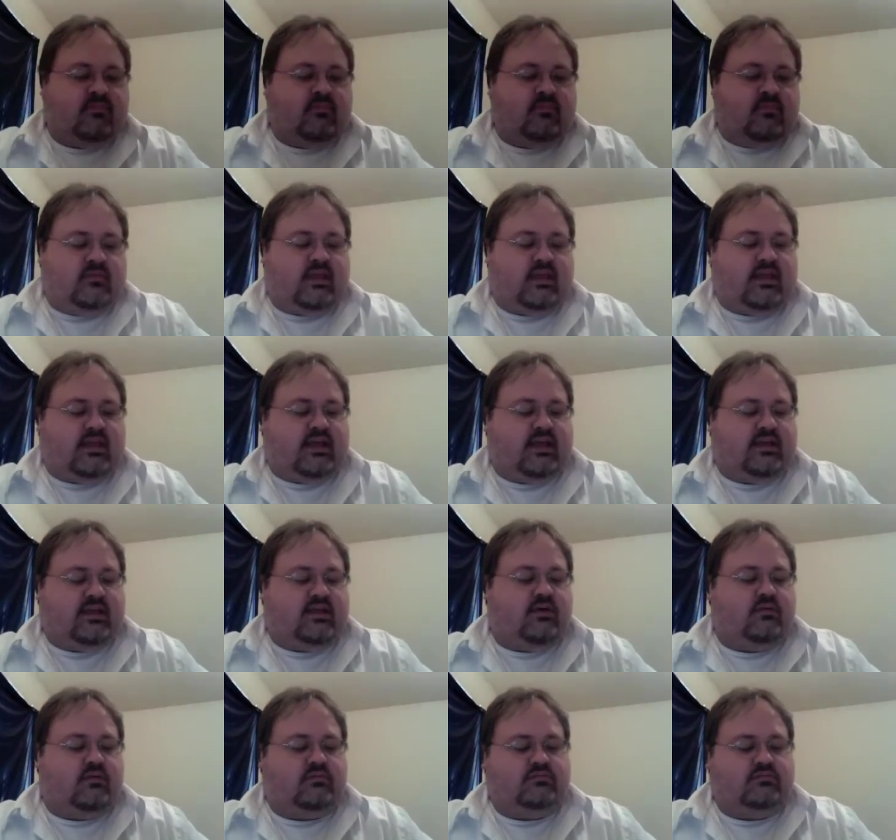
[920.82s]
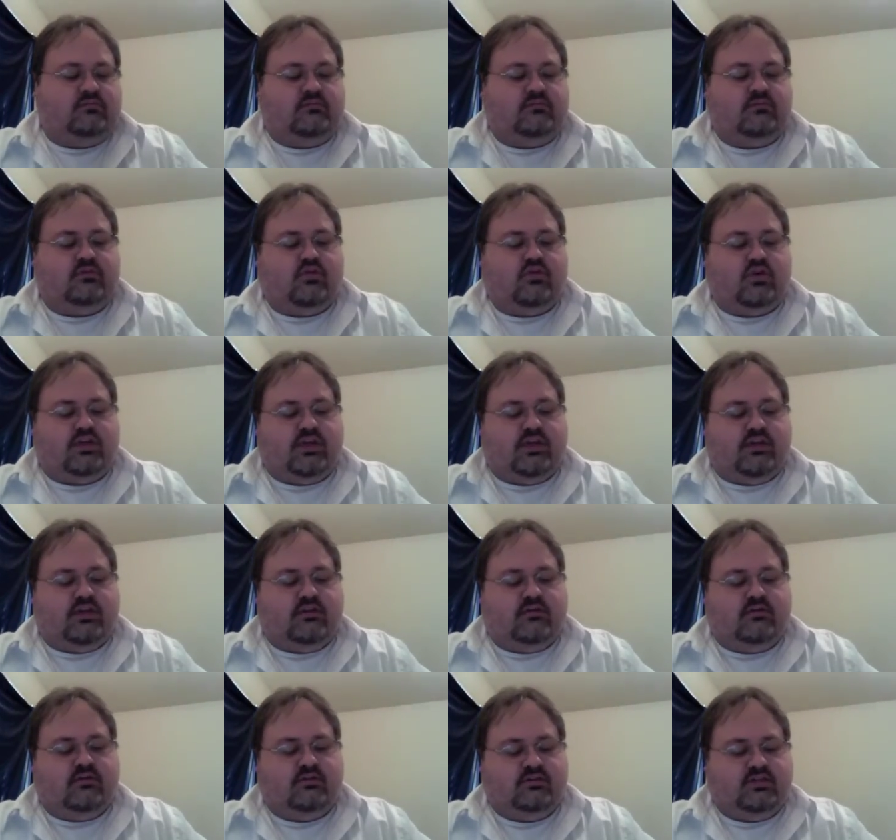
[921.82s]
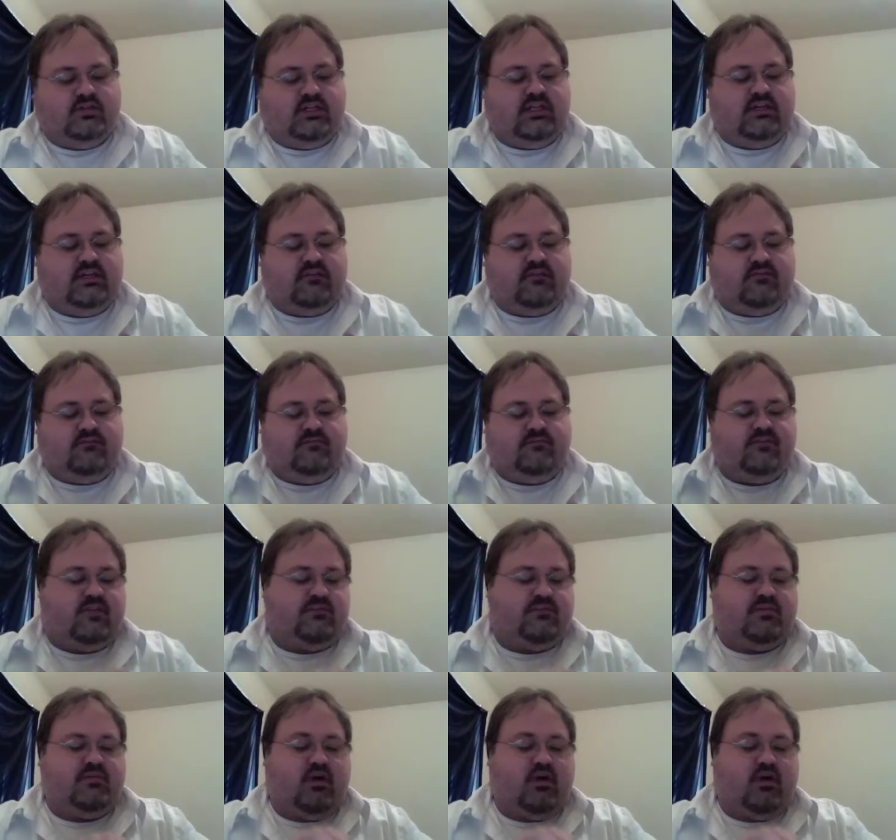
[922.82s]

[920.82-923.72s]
They kind of go crooked, so you need to flip them